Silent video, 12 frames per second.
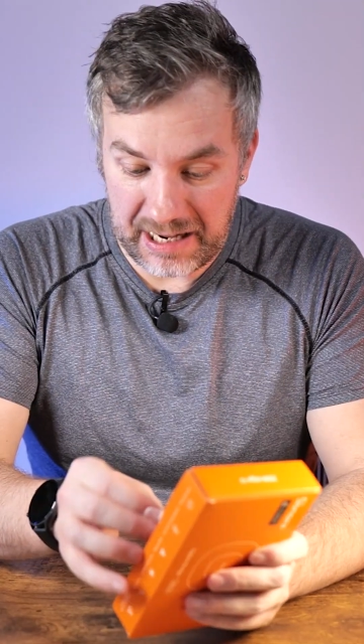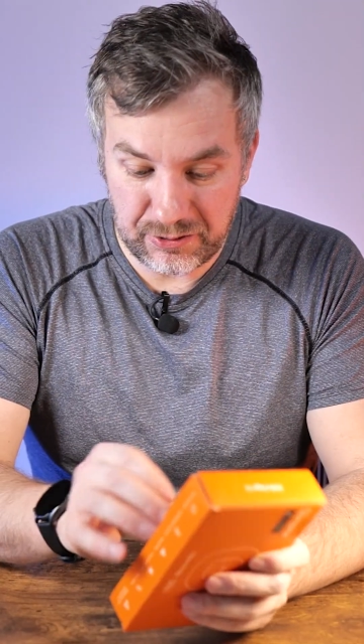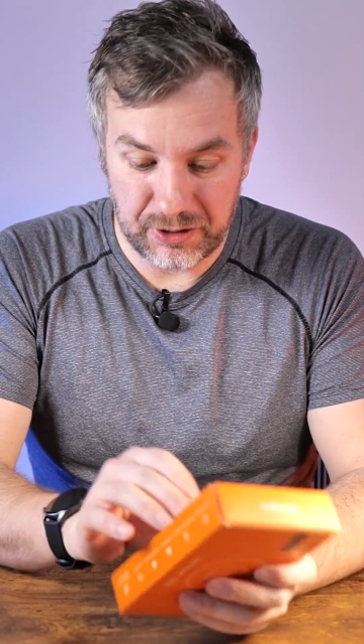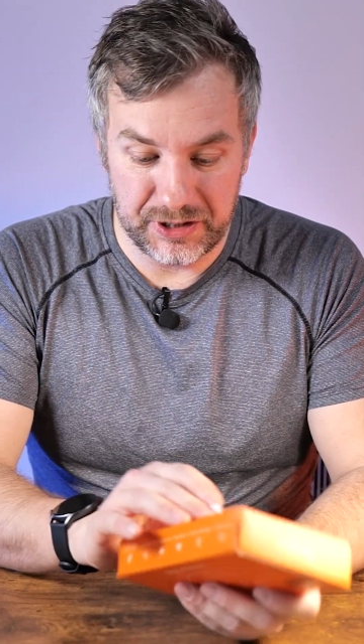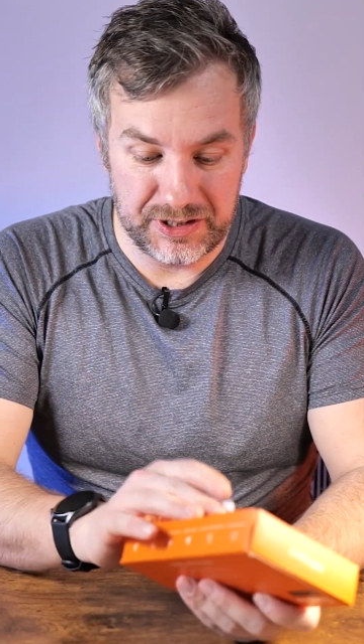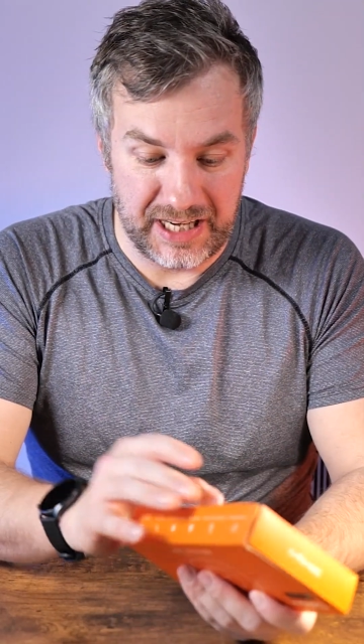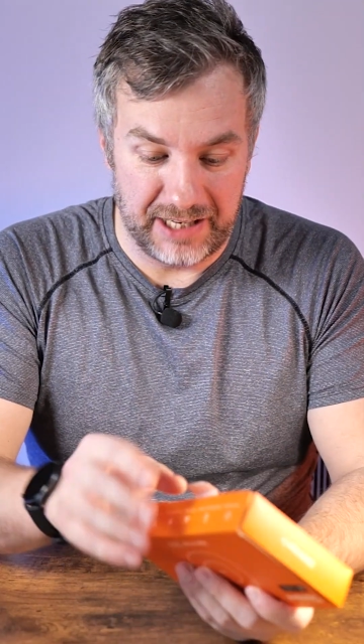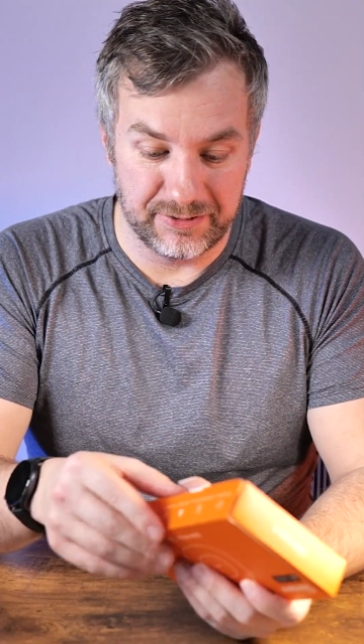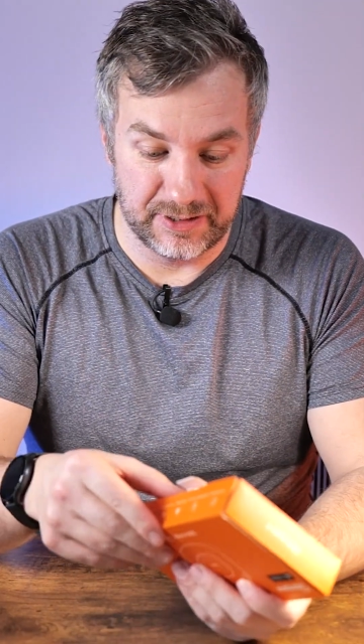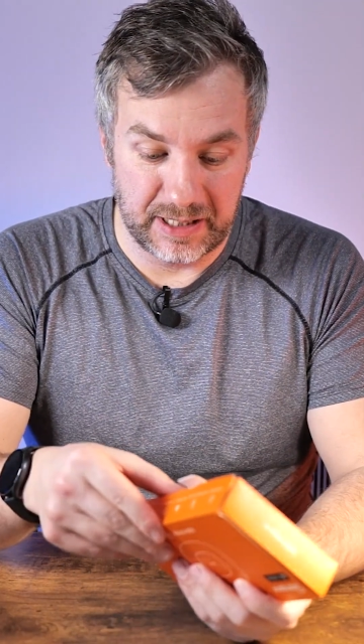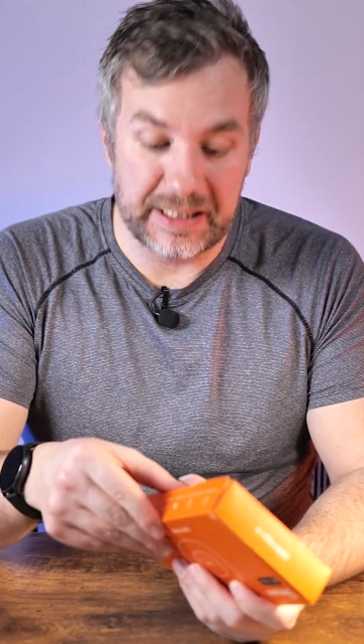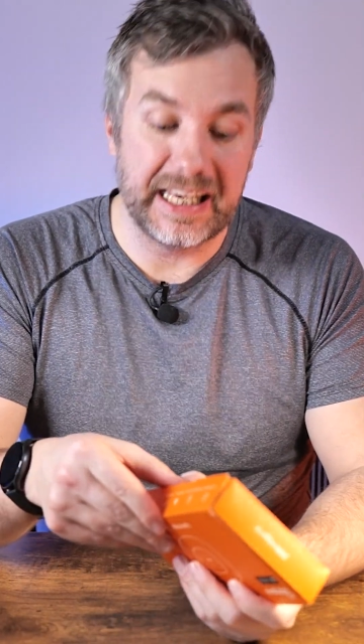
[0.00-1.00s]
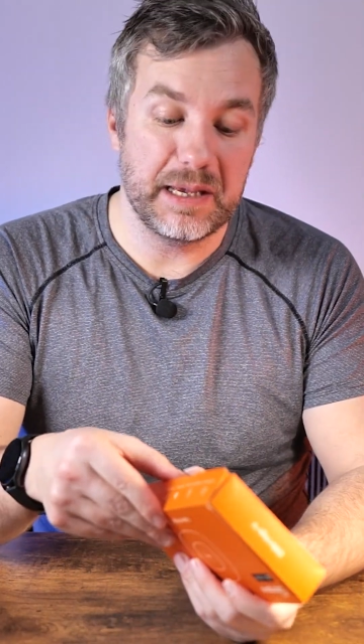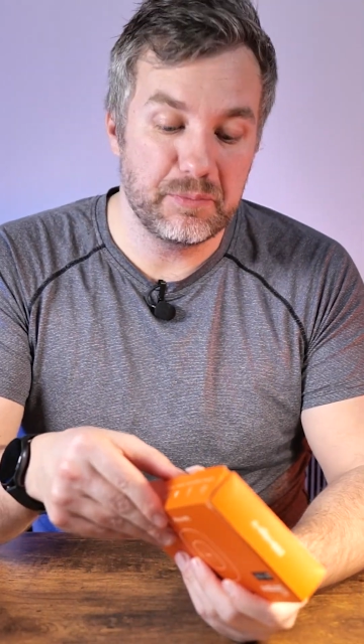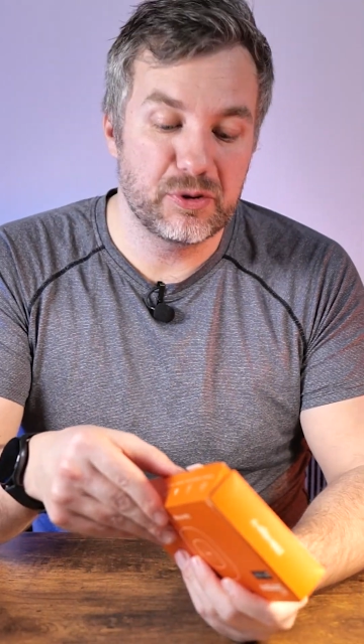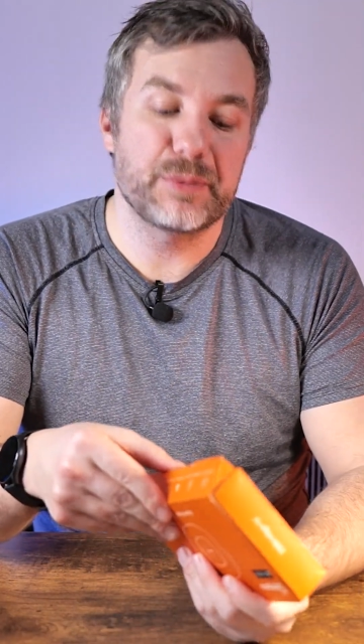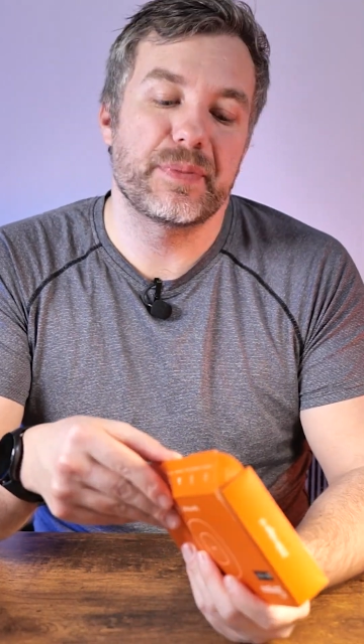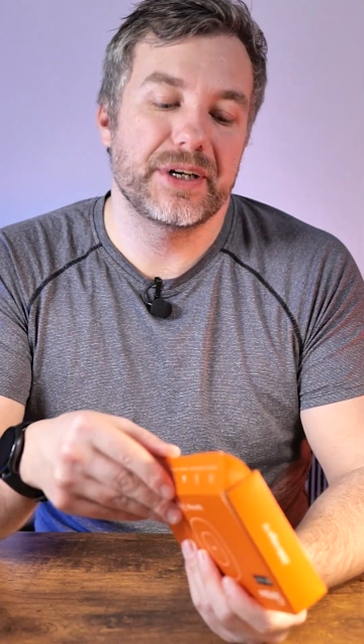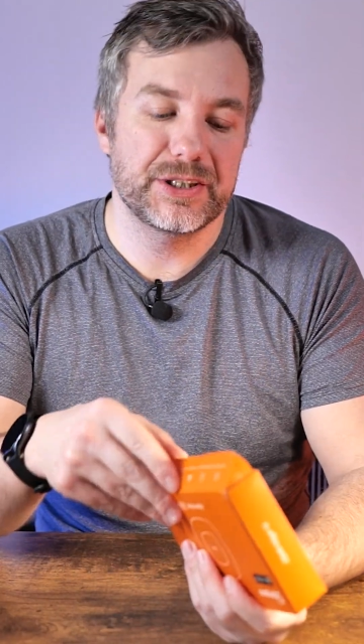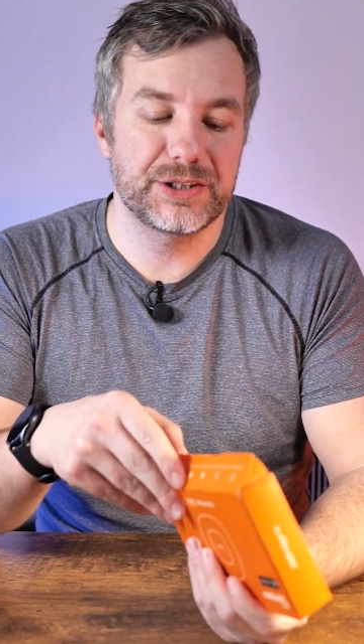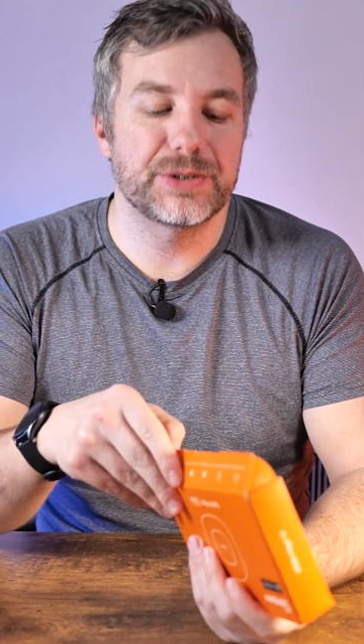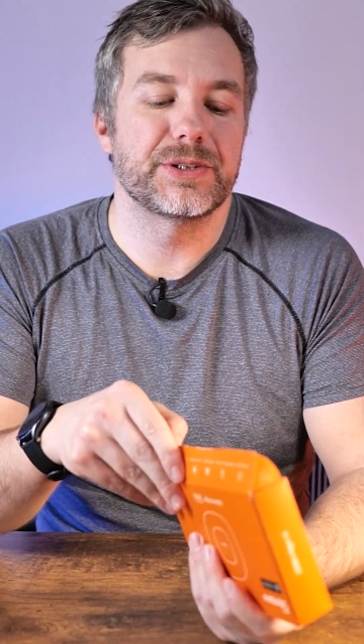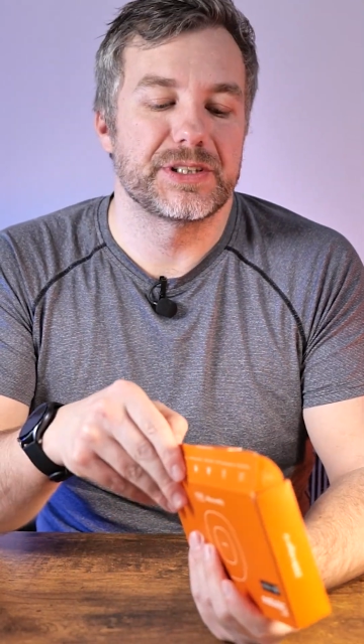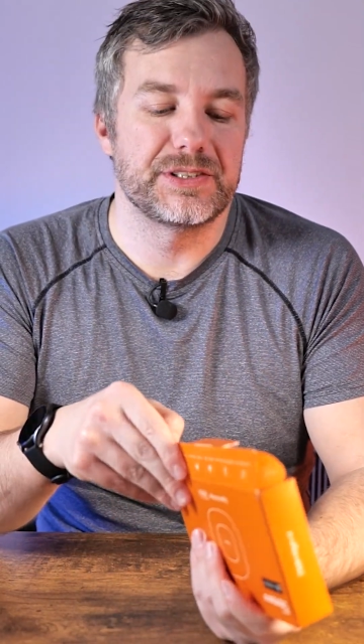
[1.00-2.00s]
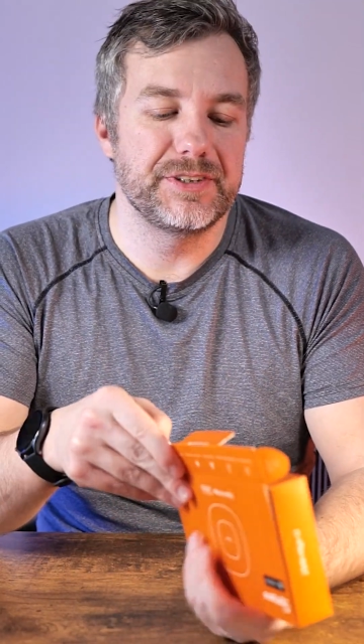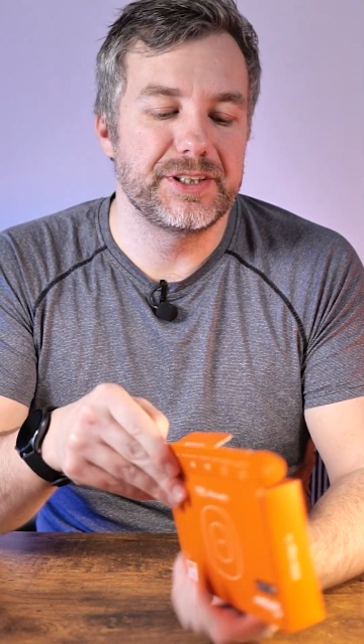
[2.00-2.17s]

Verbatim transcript: I've got a knife and I came prepared to this